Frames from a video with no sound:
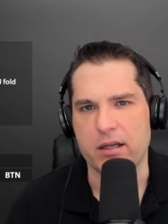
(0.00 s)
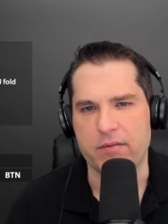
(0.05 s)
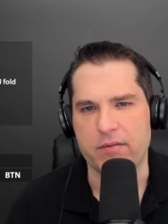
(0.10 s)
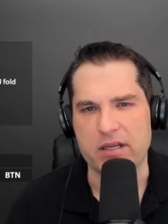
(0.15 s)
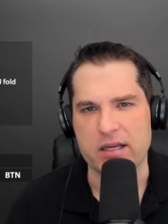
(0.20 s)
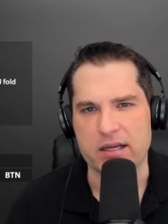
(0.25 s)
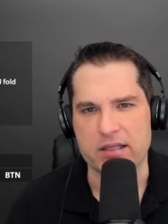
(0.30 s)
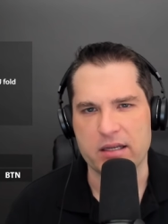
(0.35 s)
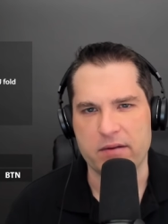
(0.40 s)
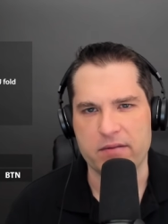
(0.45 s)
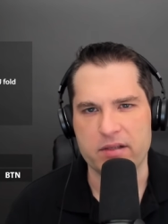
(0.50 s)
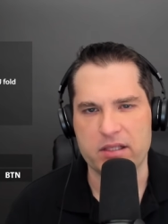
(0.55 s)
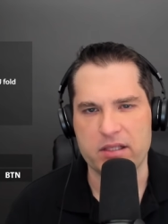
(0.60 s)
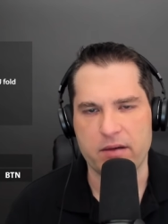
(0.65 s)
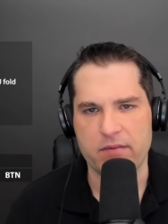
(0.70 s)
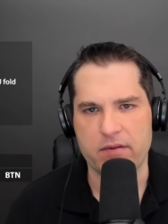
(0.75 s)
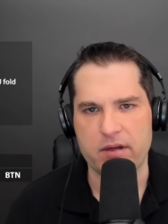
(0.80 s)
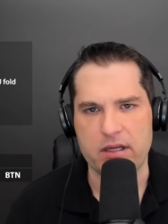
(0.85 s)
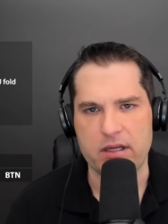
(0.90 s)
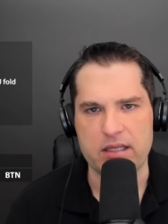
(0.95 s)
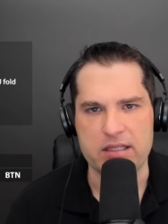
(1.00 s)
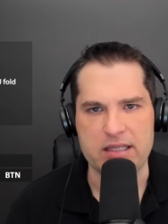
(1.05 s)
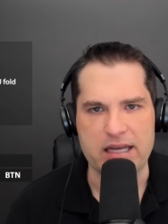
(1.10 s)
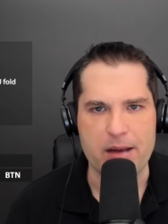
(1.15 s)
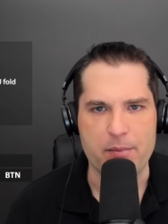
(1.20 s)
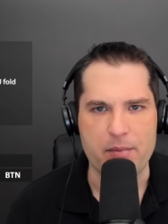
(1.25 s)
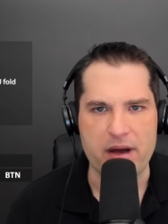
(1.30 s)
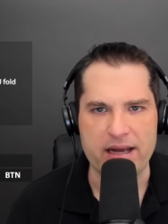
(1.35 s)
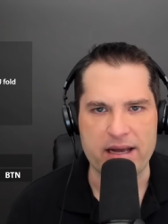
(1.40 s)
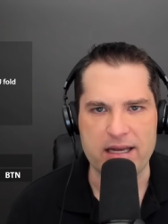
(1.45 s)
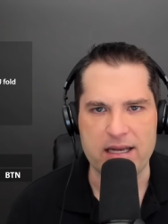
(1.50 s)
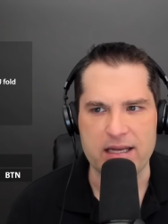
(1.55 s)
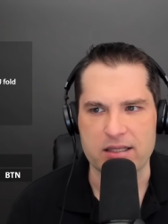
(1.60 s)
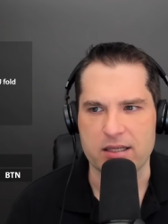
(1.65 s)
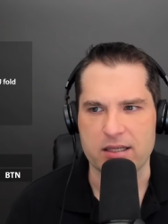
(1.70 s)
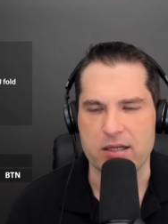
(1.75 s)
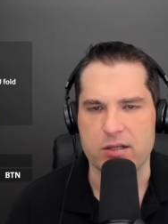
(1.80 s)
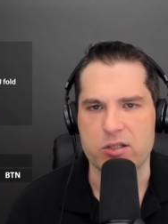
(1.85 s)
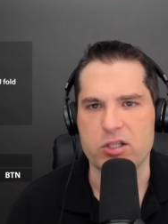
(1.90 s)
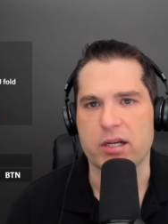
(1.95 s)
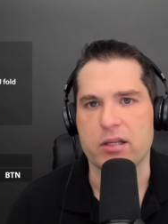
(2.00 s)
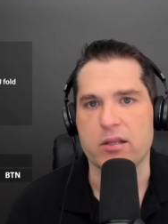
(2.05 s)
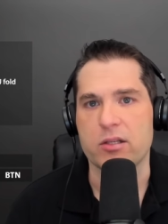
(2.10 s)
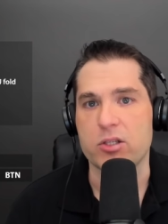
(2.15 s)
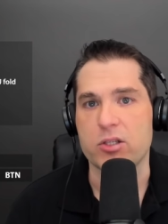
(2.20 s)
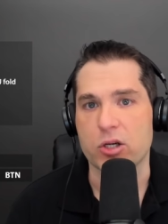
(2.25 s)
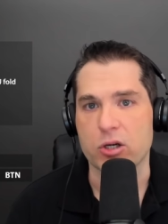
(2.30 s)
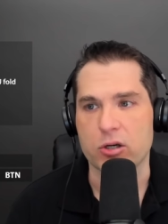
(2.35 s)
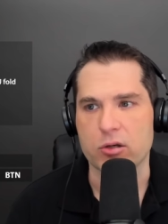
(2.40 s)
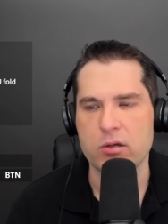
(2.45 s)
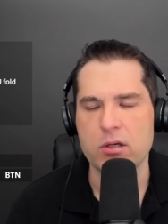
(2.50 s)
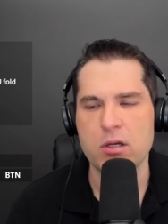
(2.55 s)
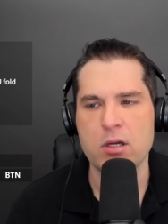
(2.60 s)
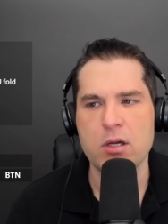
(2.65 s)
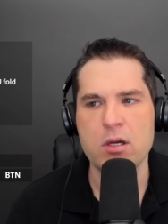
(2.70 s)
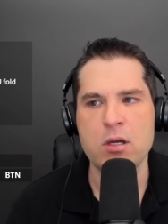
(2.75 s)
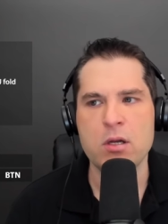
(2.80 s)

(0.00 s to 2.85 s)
if he does have a 7, and he's sandbagging, is going to check the turn.